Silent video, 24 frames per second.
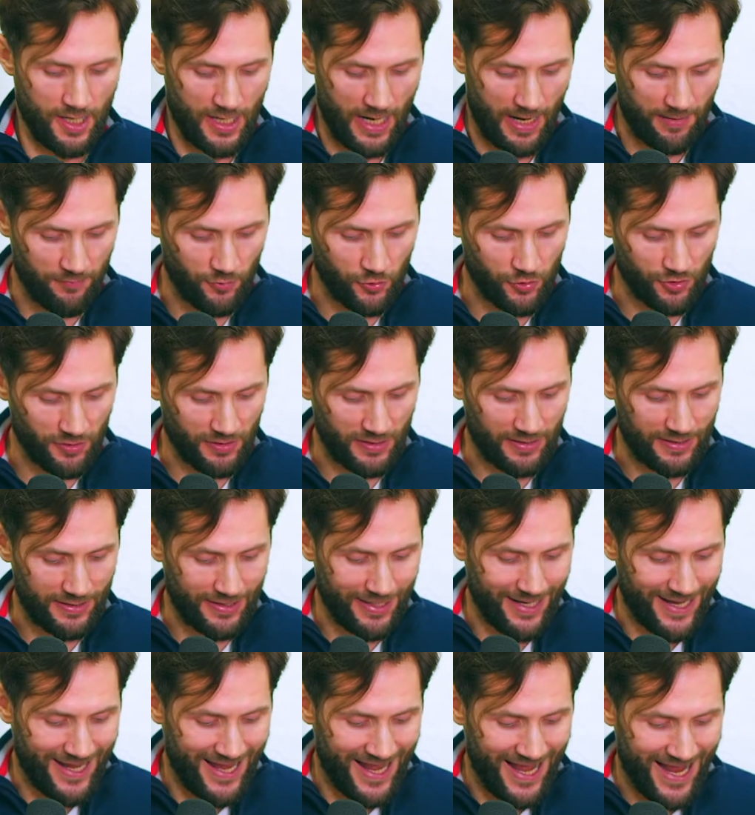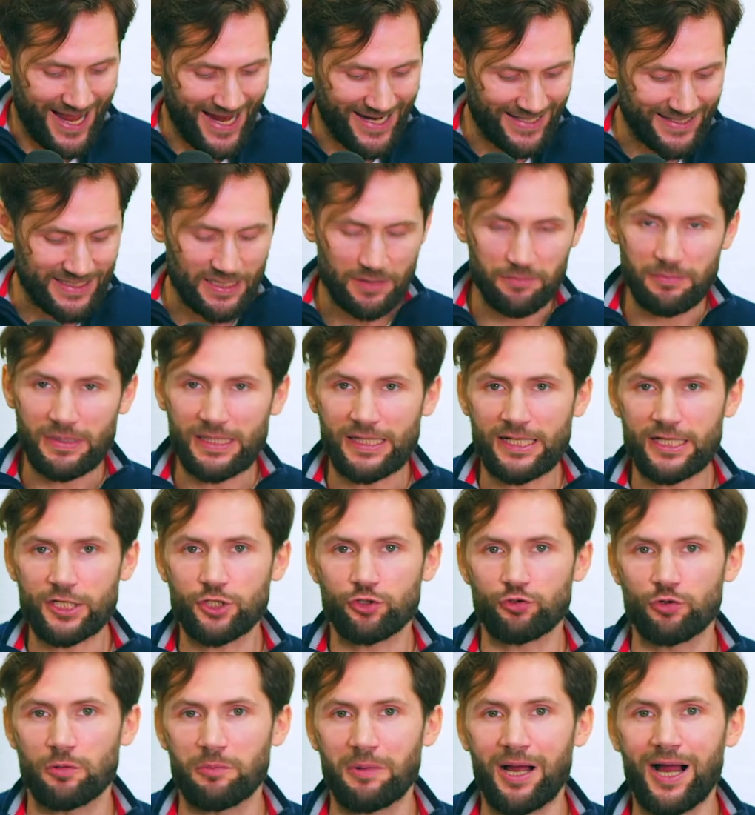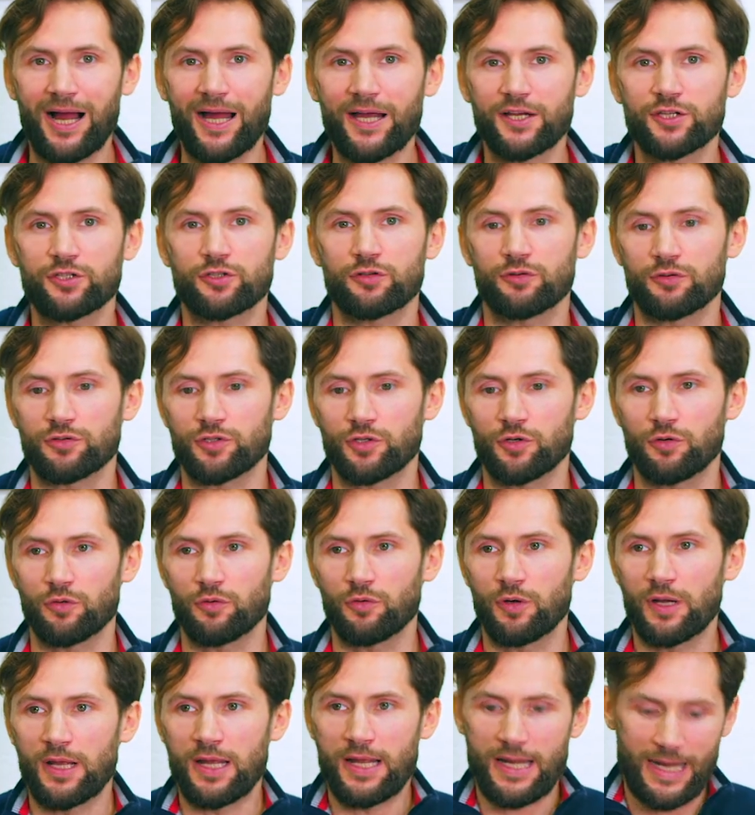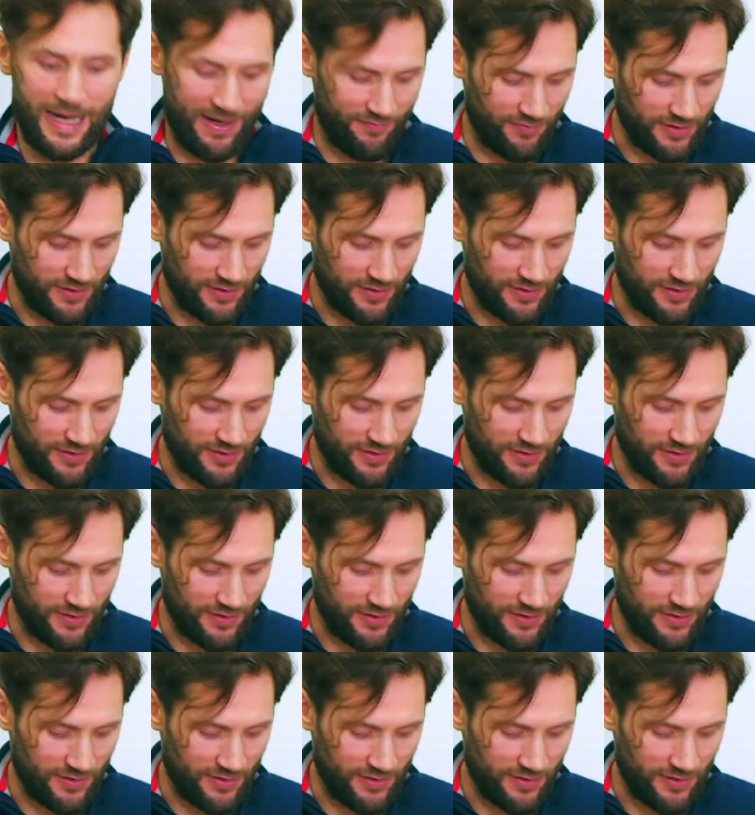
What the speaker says: I'm using an 8M Mini Extreme ISO, so every